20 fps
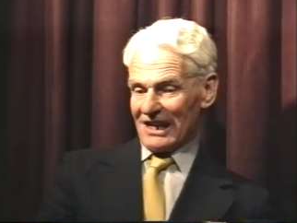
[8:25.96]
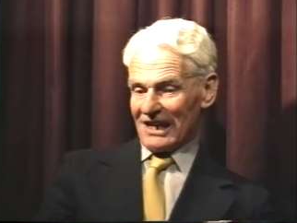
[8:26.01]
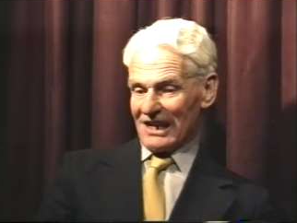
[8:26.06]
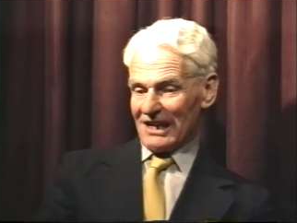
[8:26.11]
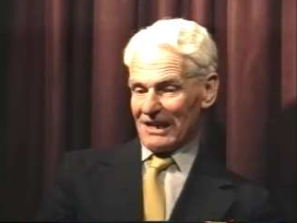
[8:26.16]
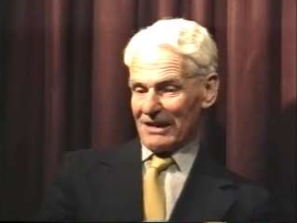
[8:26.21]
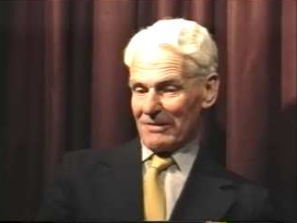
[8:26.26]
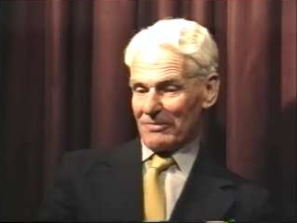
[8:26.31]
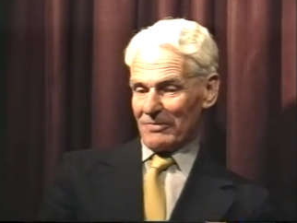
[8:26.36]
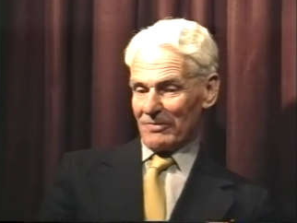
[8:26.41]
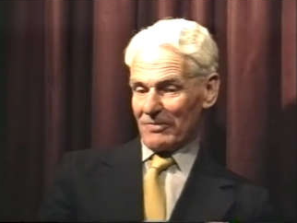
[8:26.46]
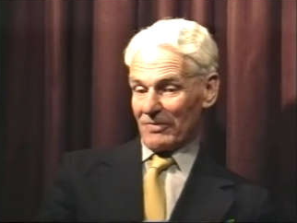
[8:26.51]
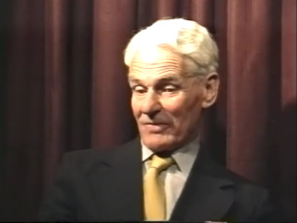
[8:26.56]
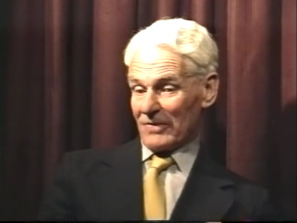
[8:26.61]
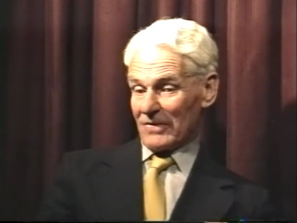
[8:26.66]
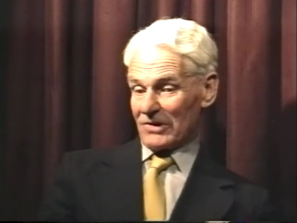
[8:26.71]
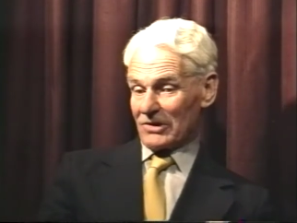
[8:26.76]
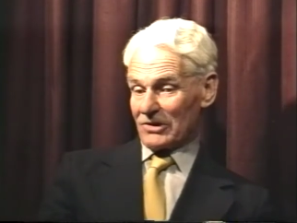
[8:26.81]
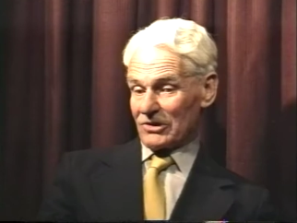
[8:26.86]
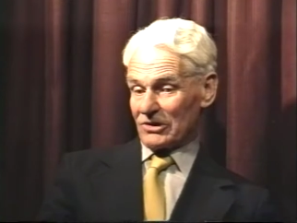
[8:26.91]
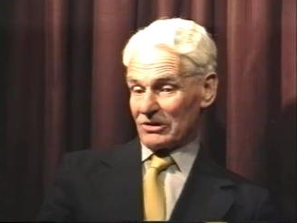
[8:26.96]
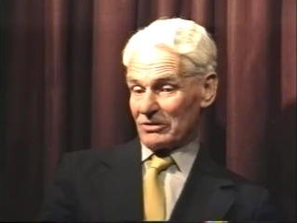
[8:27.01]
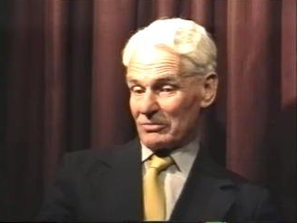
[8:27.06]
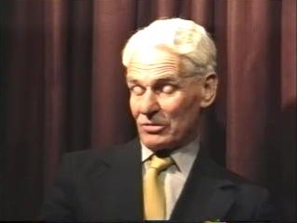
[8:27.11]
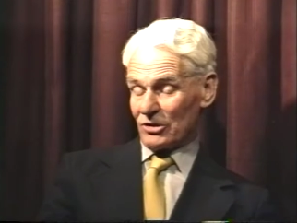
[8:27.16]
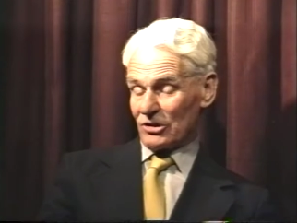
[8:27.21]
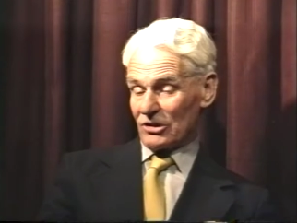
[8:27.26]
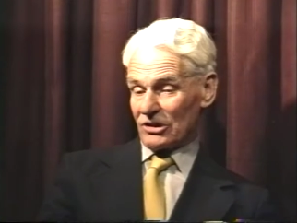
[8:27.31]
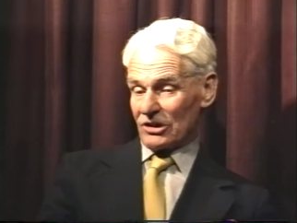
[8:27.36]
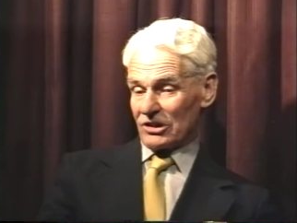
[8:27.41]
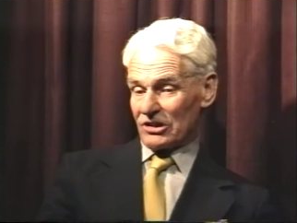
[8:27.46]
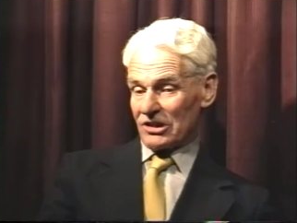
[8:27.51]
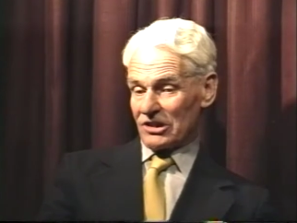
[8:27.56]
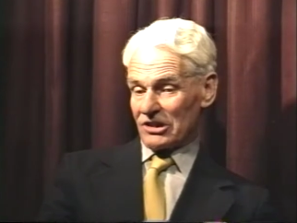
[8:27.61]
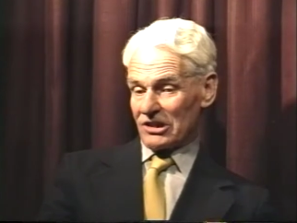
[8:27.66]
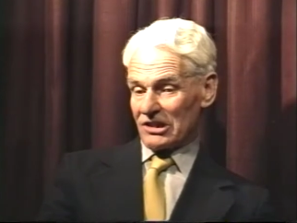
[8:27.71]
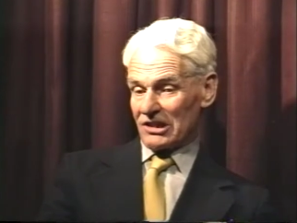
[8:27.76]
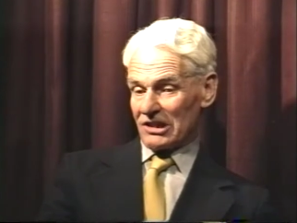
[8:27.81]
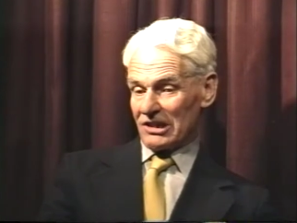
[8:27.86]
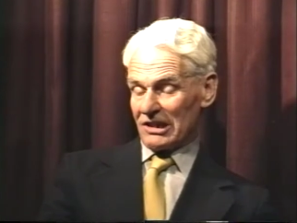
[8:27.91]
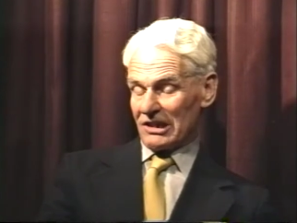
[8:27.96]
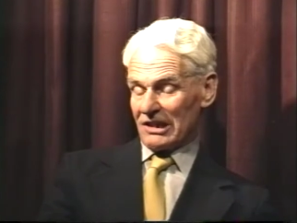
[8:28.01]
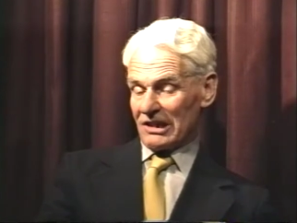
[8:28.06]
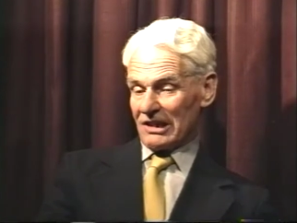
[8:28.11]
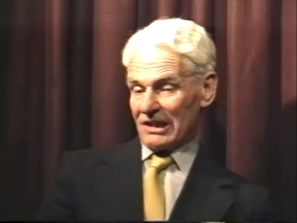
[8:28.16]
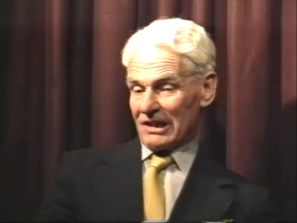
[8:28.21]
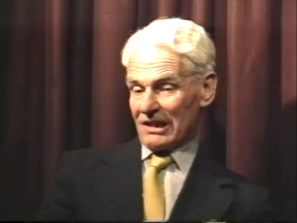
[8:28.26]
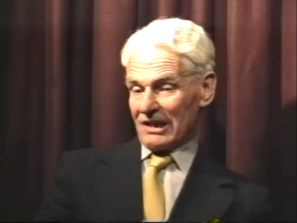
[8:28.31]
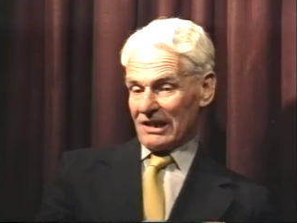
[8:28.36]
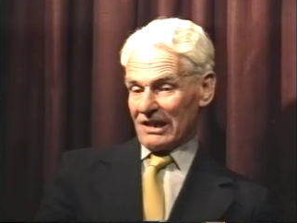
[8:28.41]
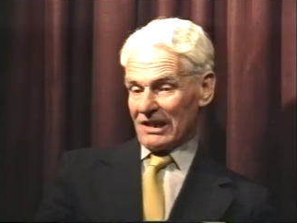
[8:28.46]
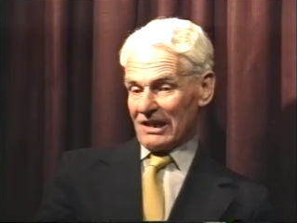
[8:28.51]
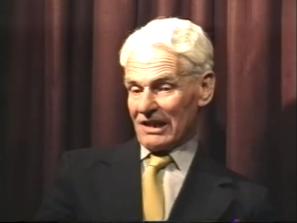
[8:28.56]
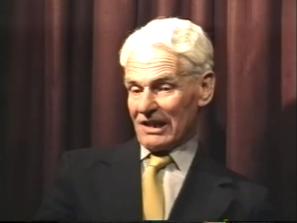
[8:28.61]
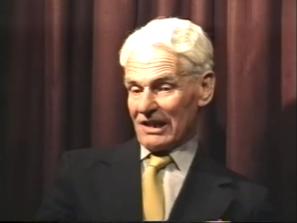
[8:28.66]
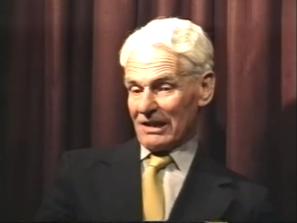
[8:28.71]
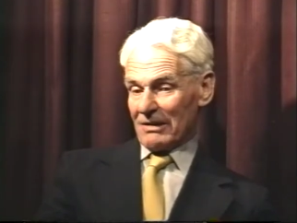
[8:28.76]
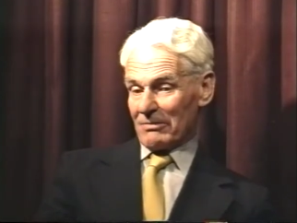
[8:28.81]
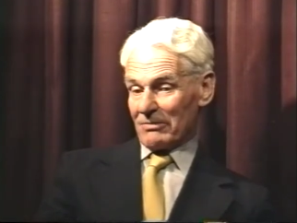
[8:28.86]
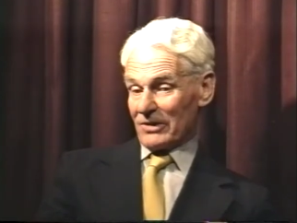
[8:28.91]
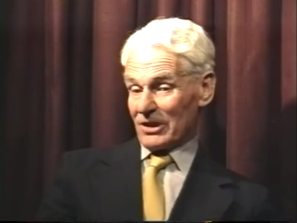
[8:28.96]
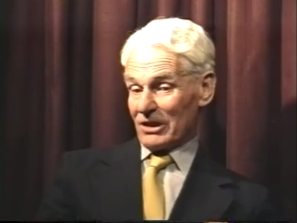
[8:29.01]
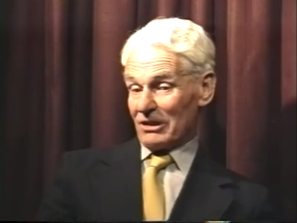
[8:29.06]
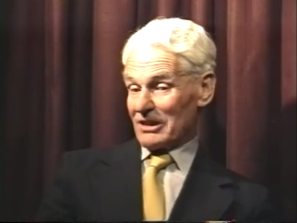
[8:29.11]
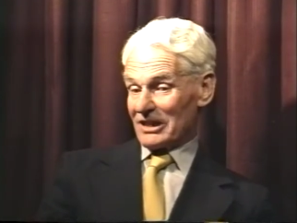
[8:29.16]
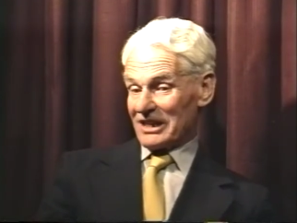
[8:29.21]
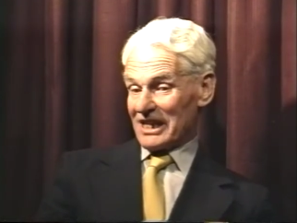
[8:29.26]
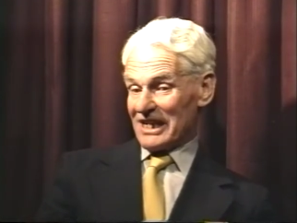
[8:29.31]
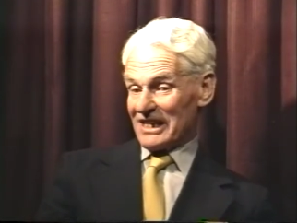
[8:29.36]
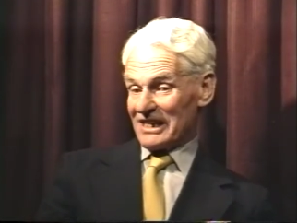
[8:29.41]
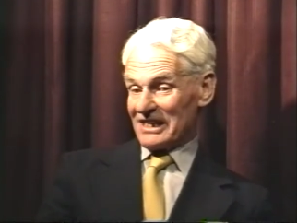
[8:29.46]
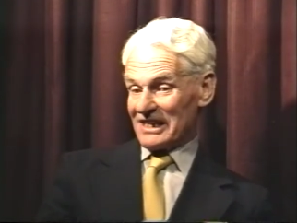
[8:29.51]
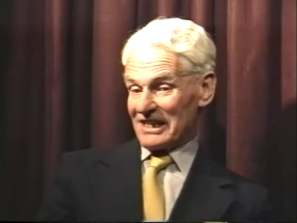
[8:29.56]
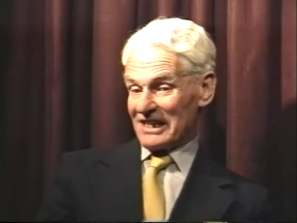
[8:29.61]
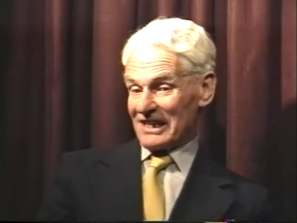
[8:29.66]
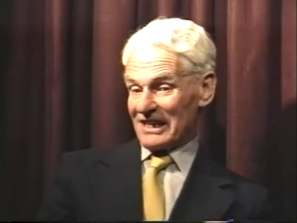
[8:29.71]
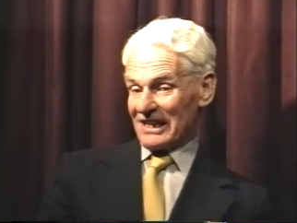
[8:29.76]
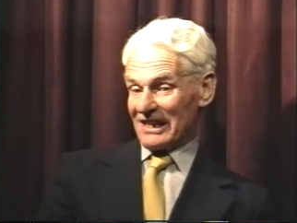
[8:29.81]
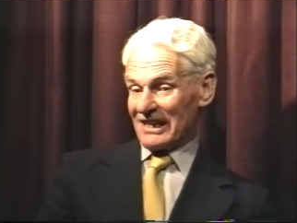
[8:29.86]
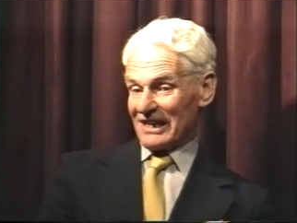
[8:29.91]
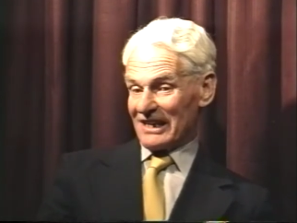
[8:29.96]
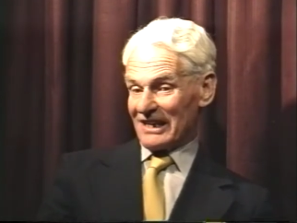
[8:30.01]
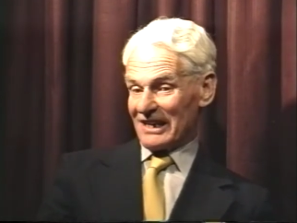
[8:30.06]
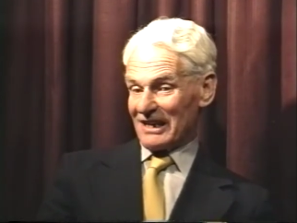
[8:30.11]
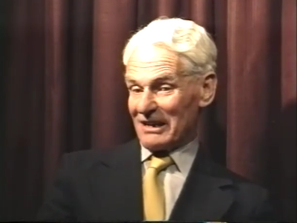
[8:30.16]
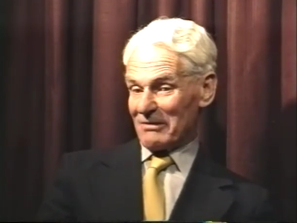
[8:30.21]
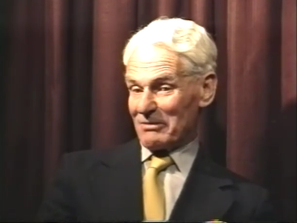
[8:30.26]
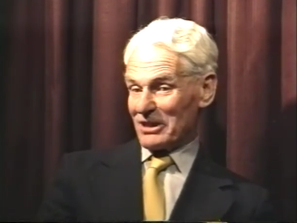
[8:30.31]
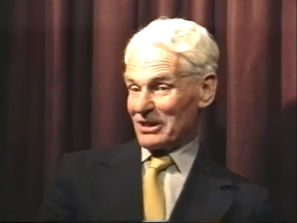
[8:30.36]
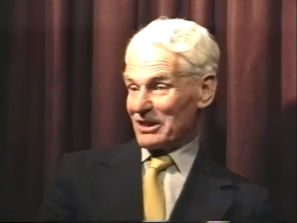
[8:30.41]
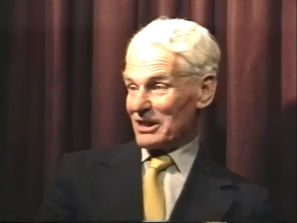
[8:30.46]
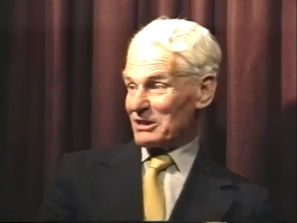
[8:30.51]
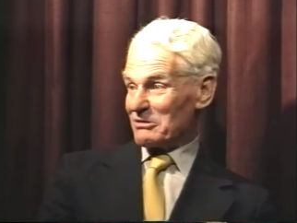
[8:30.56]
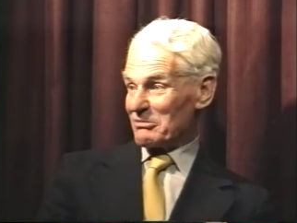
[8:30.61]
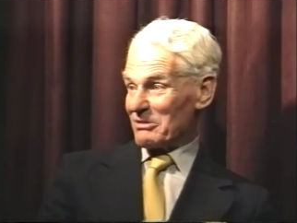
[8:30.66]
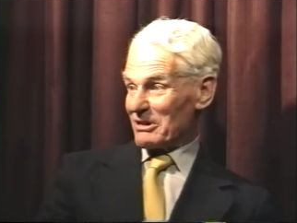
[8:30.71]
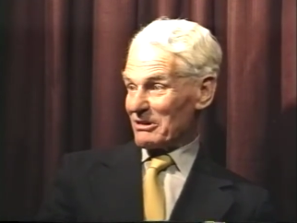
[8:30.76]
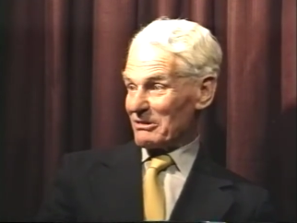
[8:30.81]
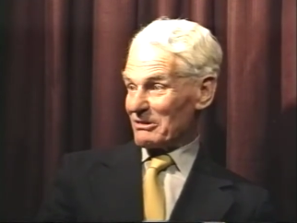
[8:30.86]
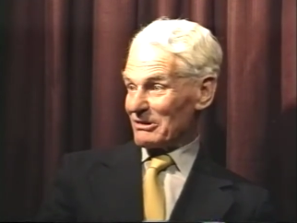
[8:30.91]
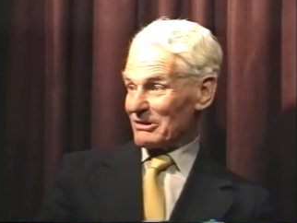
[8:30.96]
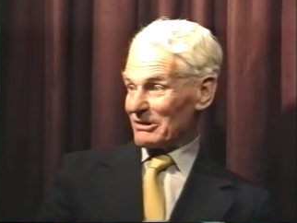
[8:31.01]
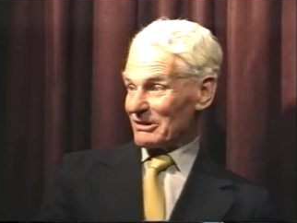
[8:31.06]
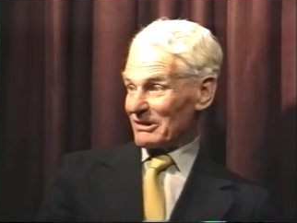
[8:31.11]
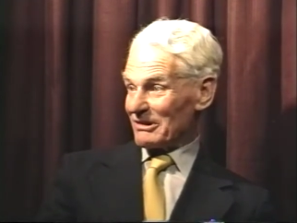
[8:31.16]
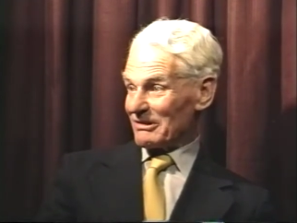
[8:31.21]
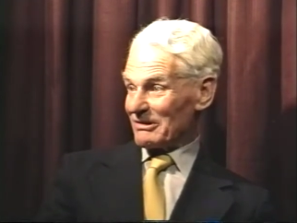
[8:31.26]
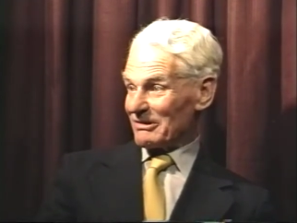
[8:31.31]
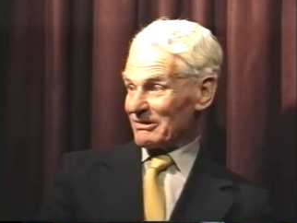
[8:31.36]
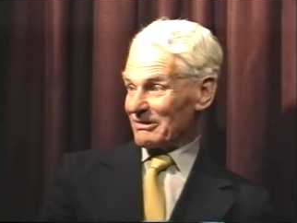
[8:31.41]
yes. um, Sean Brooks, um, Noel Kennedy. I mean, these were all.